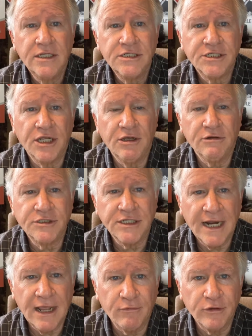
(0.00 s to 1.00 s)
So
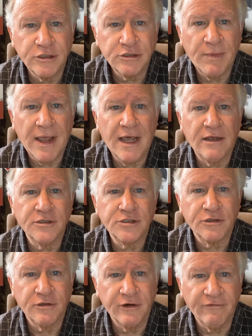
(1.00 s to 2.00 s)
sit down with your spouse
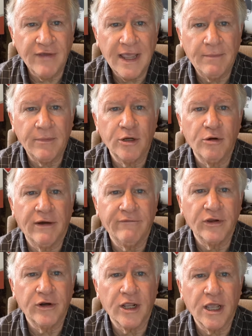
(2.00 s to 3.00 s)
or your family,
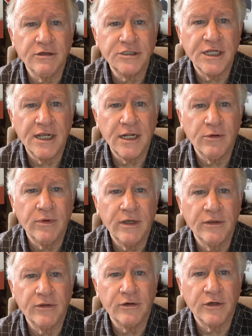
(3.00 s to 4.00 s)
whoever you're negotiating
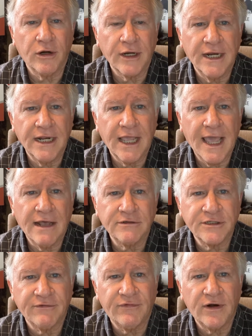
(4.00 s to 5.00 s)
with or getting
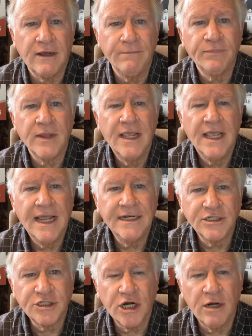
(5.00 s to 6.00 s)
counsel from, and
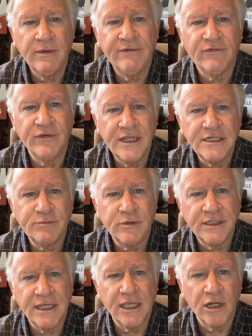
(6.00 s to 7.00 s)
determine for this
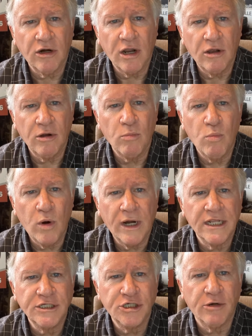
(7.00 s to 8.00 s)
particular home,
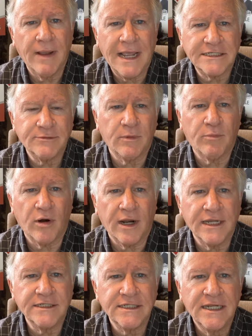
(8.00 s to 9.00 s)
what is your maximum
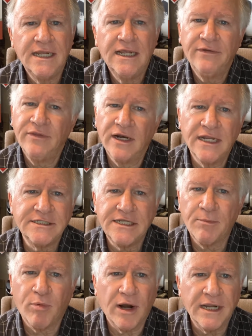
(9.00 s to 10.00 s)
price. The
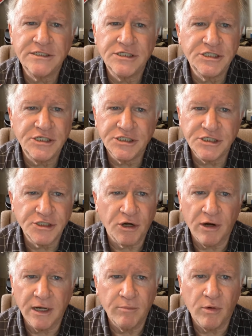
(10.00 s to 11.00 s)
listing price is just a
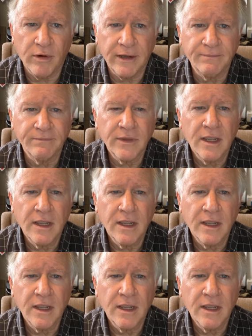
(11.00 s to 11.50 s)
starting point.